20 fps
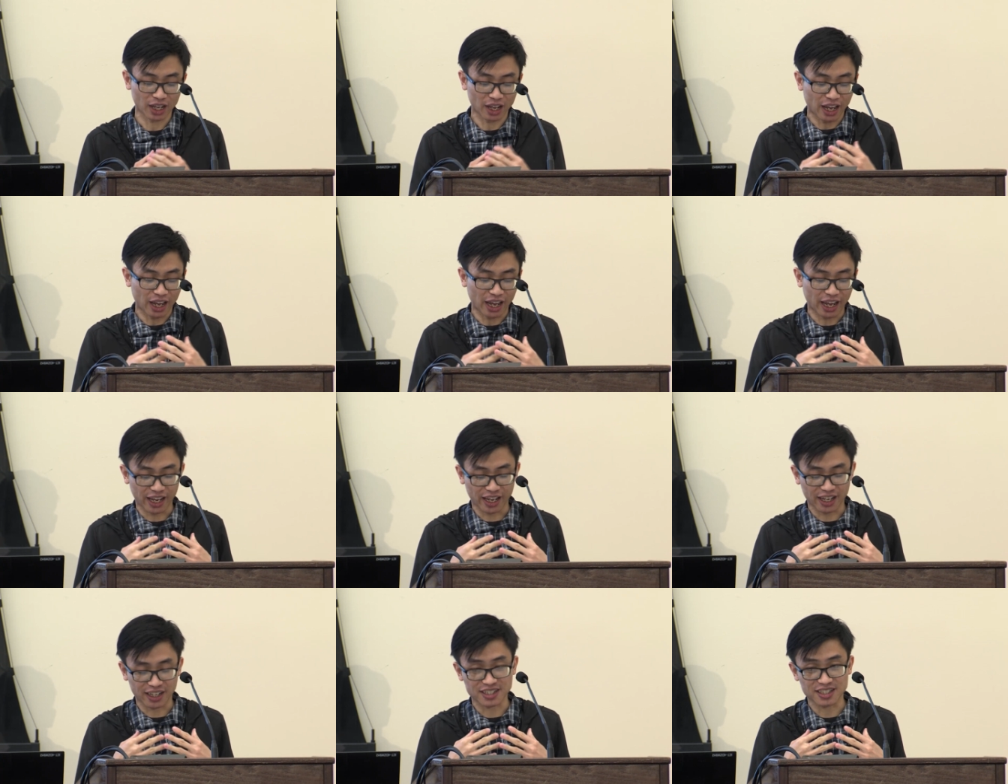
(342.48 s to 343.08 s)

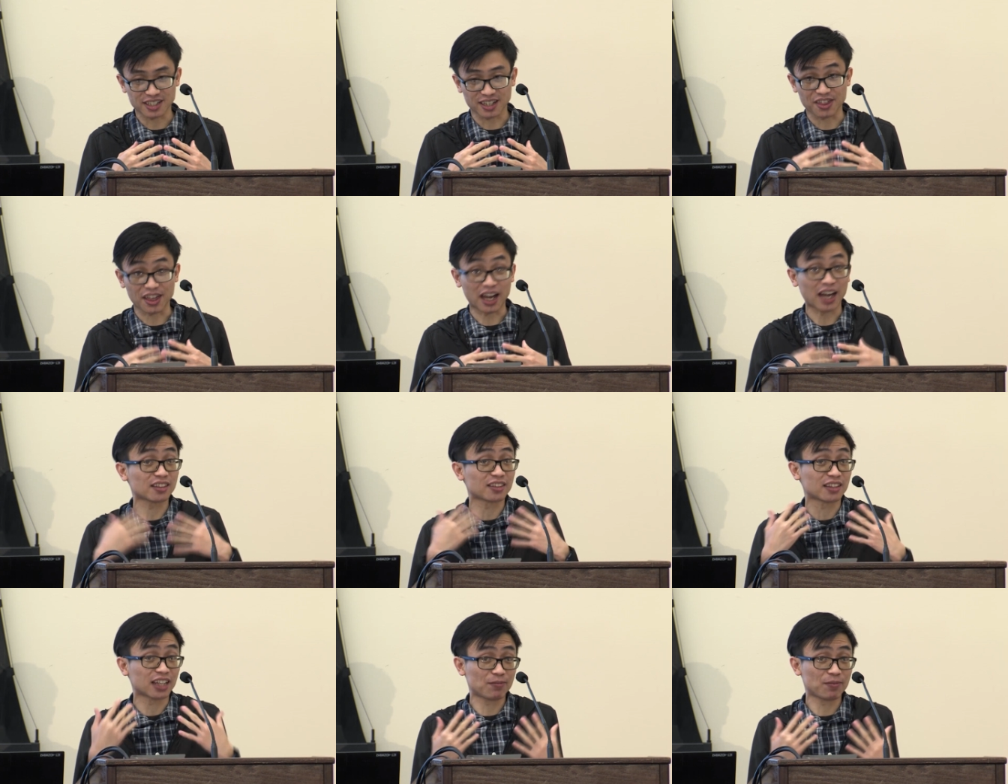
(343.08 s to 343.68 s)
And uh,
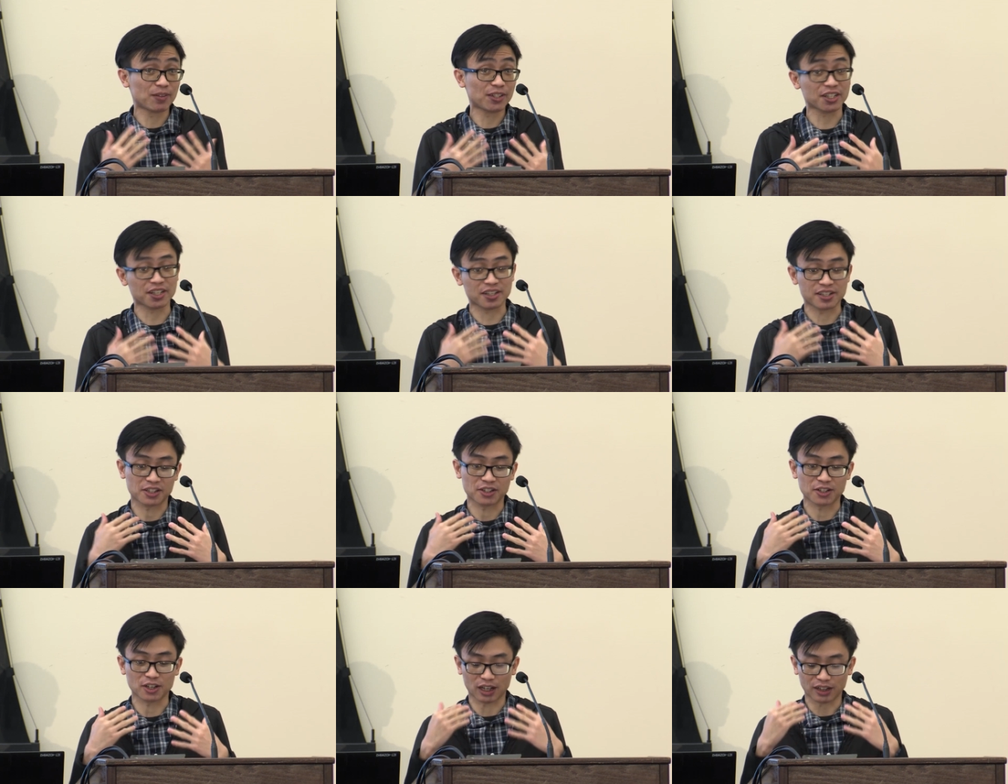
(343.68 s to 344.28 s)
that led me to this
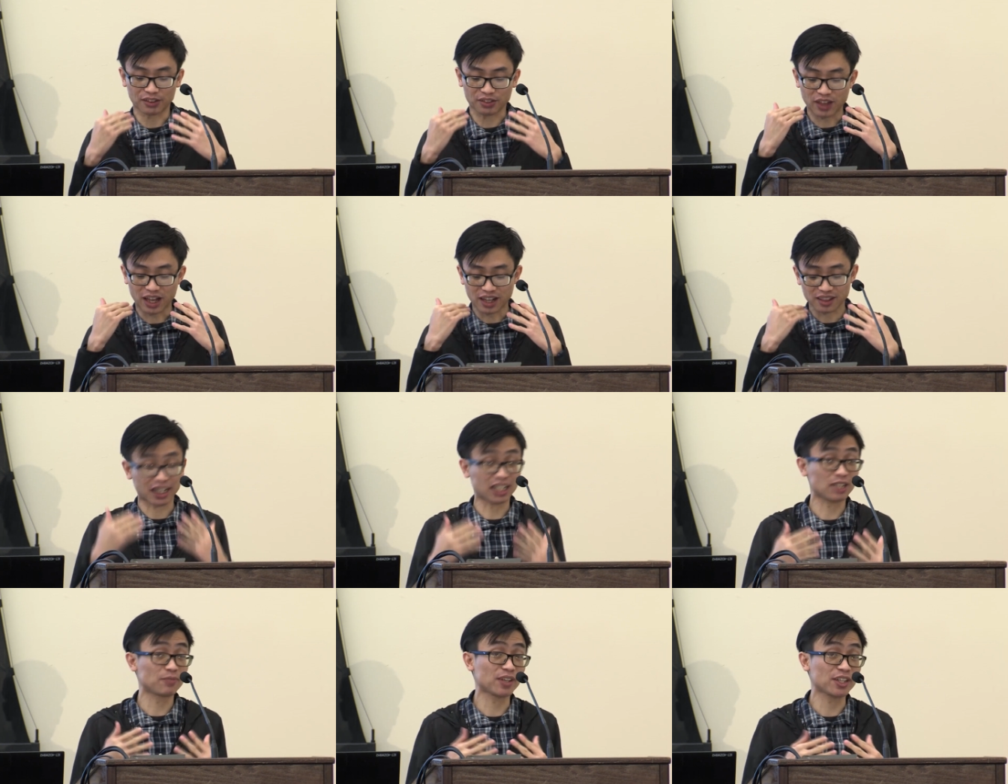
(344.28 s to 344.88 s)
that
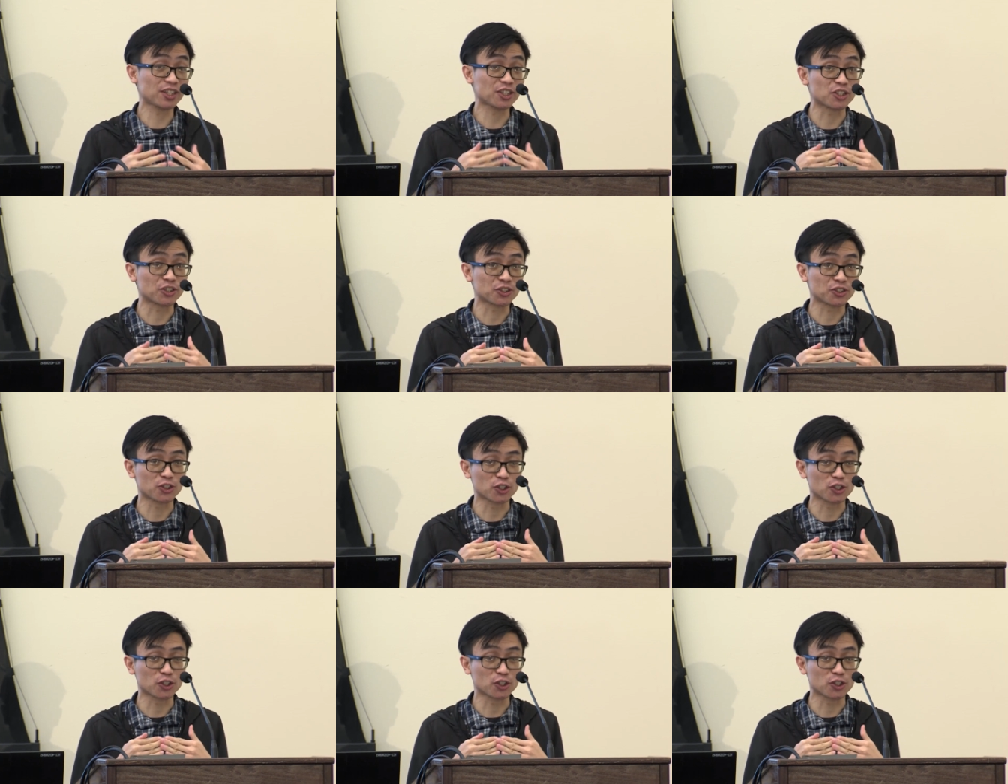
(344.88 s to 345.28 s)
led me to,